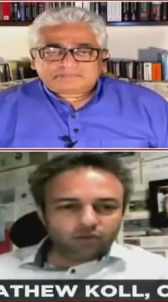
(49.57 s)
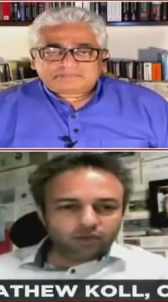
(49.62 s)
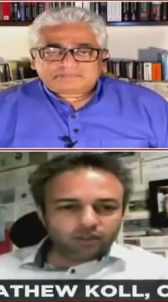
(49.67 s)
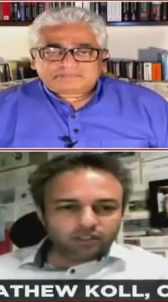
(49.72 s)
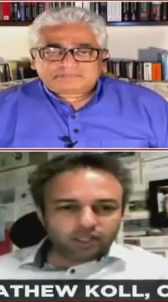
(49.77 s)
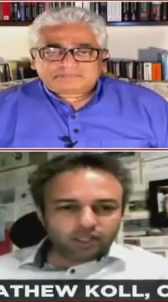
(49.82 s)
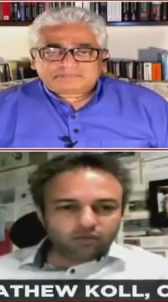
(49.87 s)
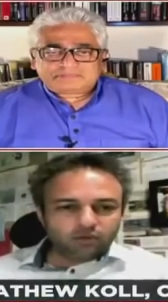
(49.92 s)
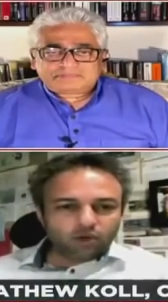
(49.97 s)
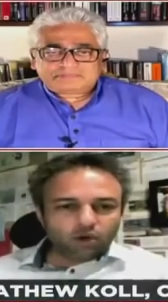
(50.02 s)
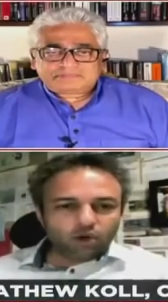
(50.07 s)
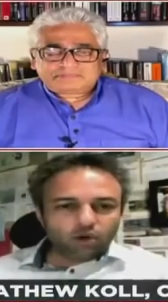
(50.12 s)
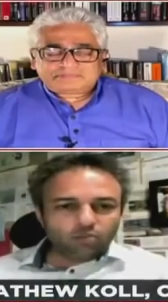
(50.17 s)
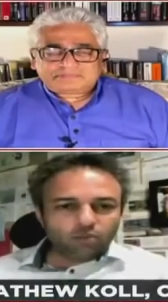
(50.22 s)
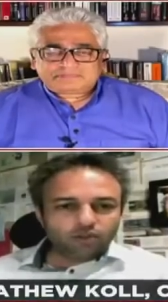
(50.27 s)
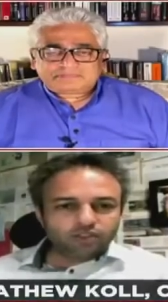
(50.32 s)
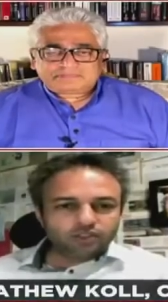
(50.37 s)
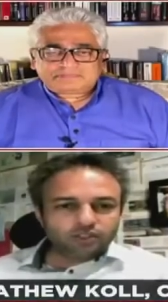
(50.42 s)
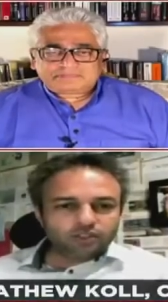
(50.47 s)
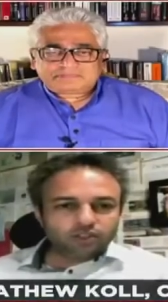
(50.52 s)
Speaker 1: there were
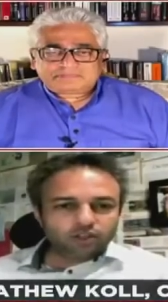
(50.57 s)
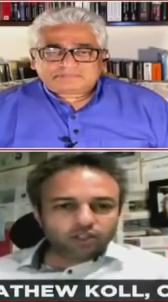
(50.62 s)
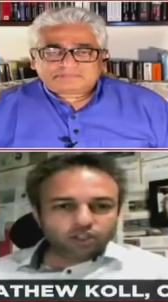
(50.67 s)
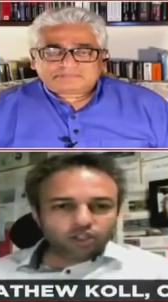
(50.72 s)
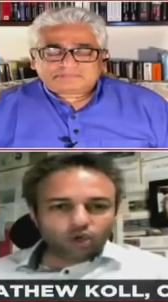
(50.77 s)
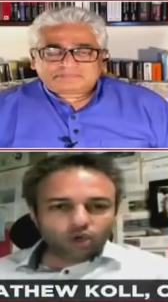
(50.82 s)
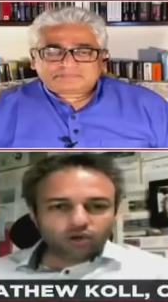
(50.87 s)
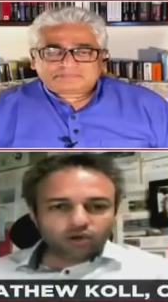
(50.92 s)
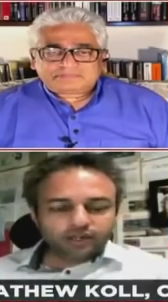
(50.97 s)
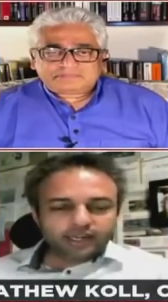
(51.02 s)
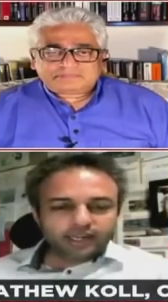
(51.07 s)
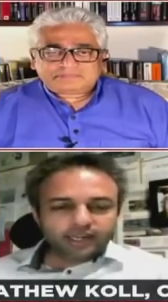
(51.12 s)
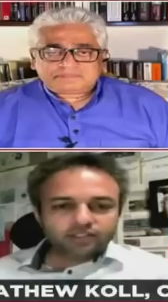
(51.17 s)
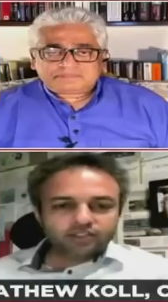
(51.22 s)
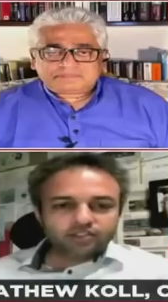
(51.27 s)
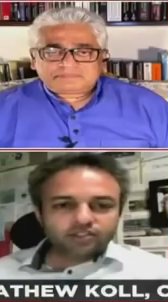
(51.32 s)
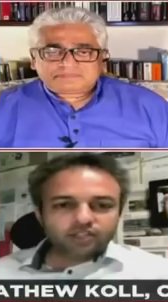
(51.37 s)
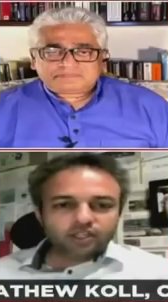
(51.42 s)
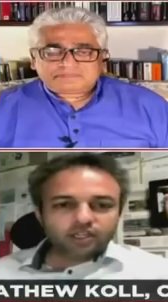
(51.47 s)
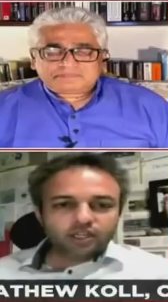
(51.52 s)
almost no
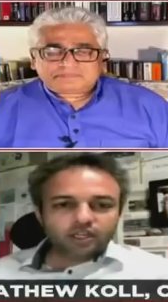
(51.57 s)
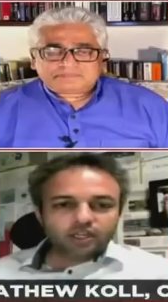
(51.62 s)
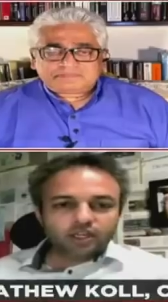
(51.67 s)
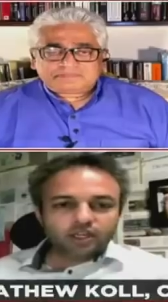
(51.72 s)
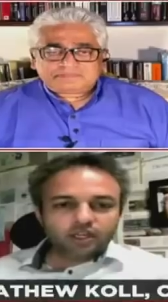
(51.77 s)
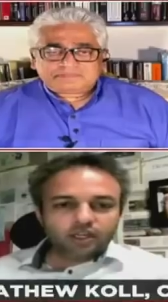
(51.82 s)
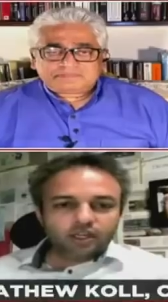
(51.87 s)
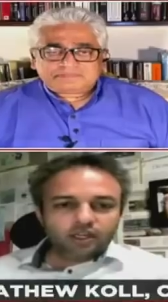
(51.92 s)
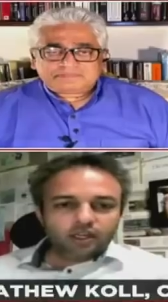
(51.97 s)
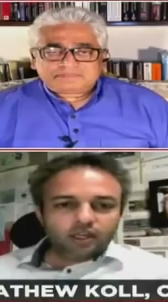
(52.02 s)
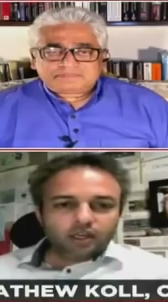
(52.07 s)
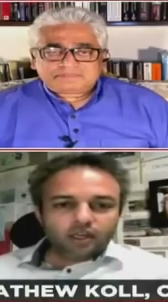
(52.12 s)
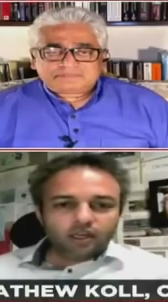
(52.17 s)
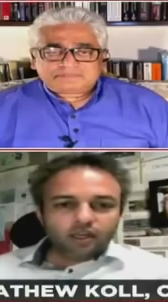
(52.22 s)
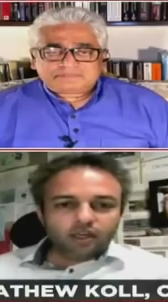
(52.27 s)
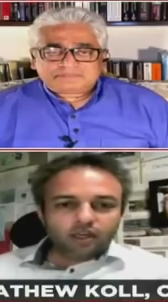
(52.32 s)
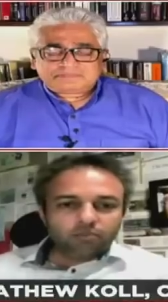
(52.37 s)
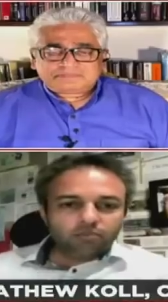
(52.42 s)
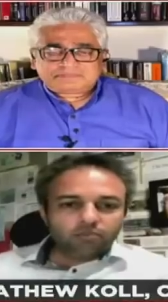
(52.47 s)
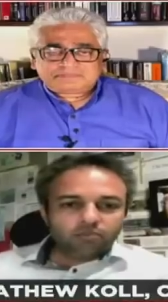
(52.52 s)
deaths uh, uh,
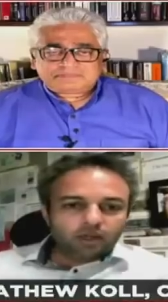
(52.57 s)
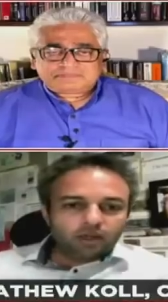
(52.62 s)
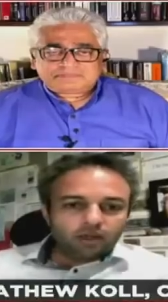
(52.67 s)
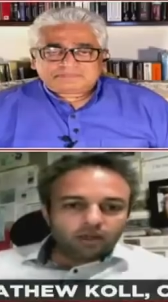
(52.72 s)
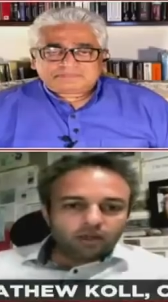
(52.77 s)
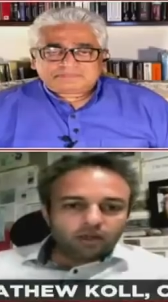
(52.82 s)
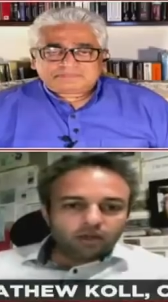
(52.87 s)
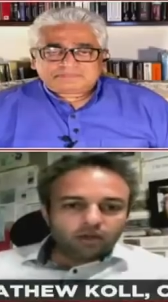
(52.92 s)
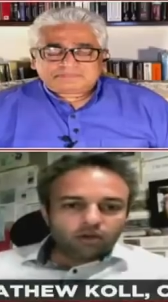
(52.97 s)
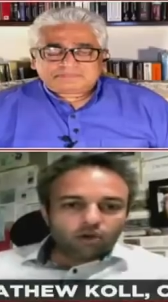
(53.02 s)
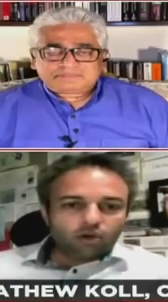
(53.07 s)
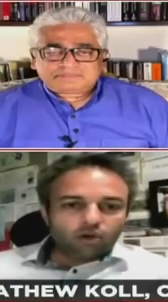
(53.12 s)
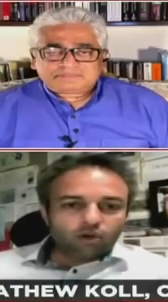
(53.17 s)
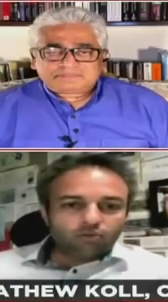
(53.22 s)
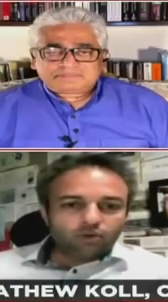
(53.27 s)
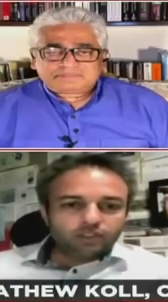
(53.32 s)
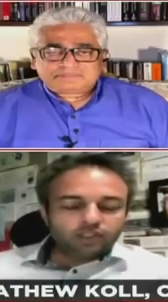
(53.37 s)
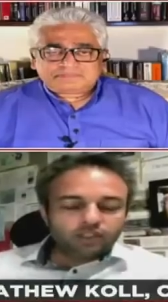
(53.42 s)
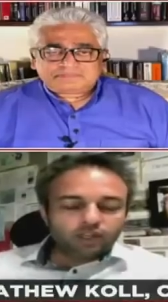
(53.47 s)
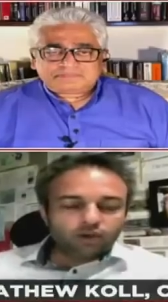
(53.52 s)
uh, over,